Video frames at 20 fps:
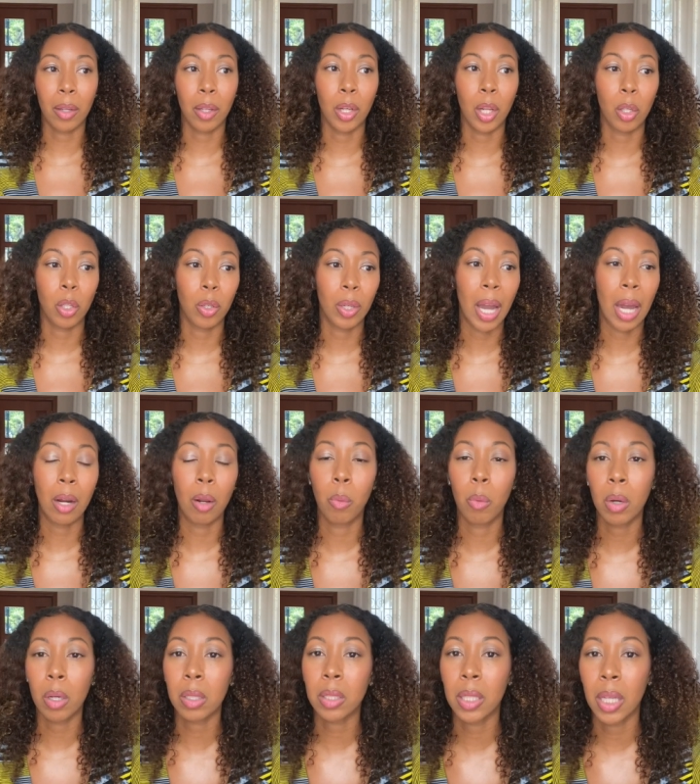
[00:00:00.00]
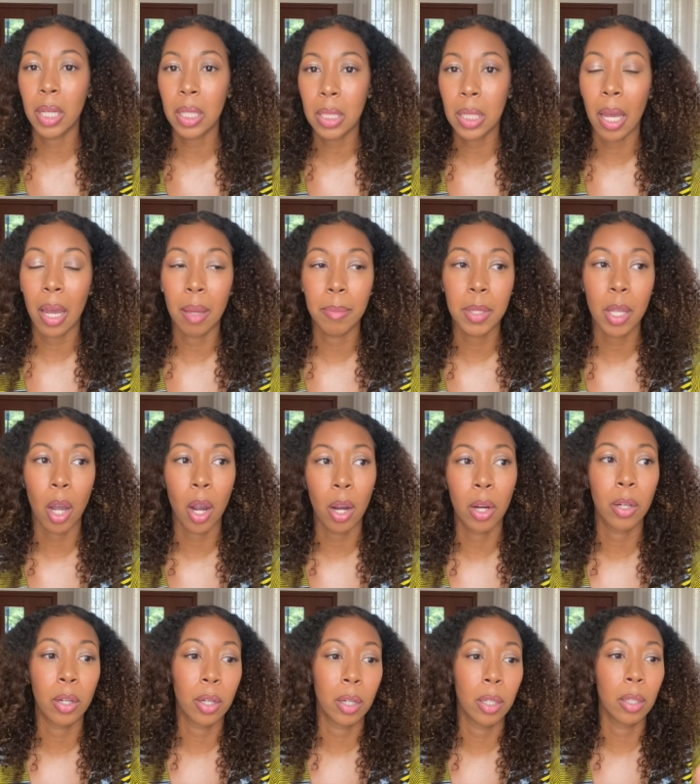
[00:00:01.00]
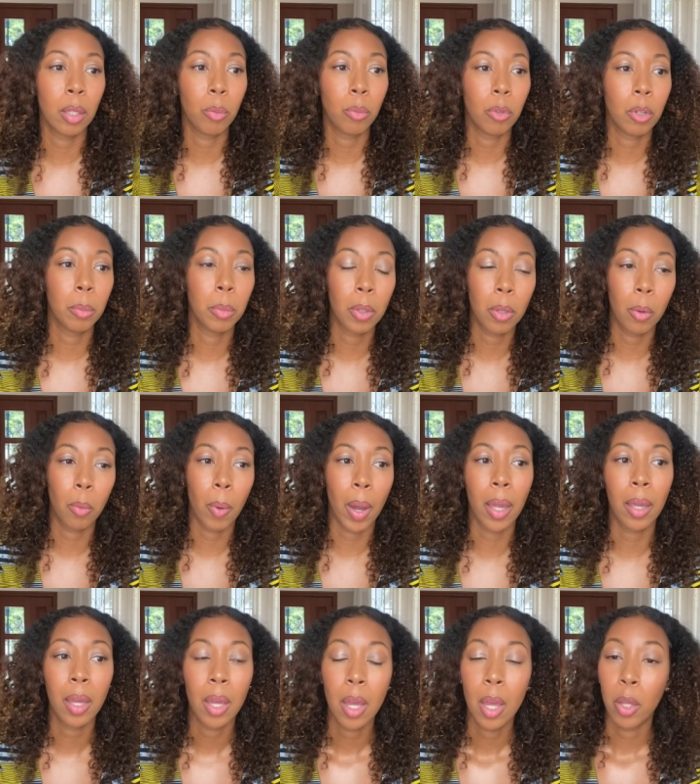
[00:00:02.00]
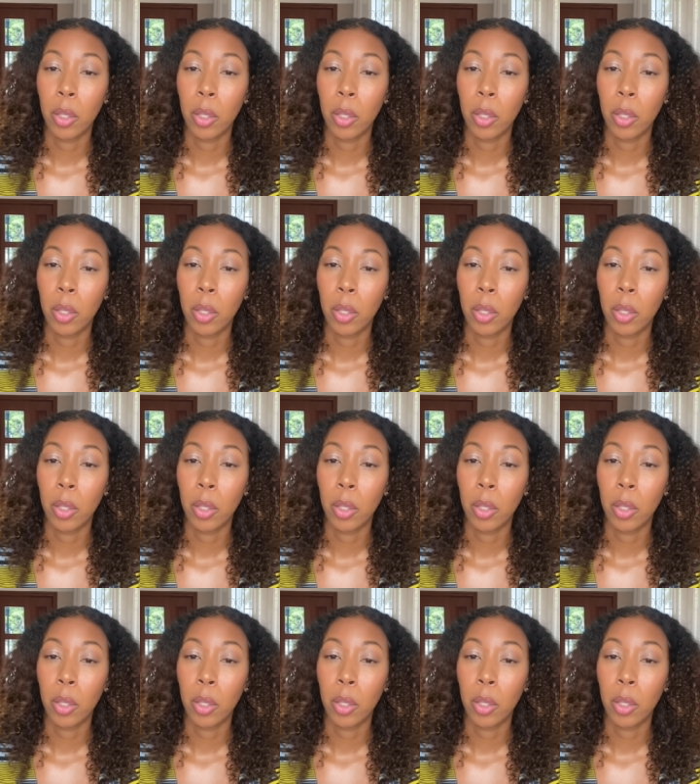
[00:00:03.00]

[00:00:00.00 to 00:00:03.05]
You know, you got to work 10 times harder in the room of the white.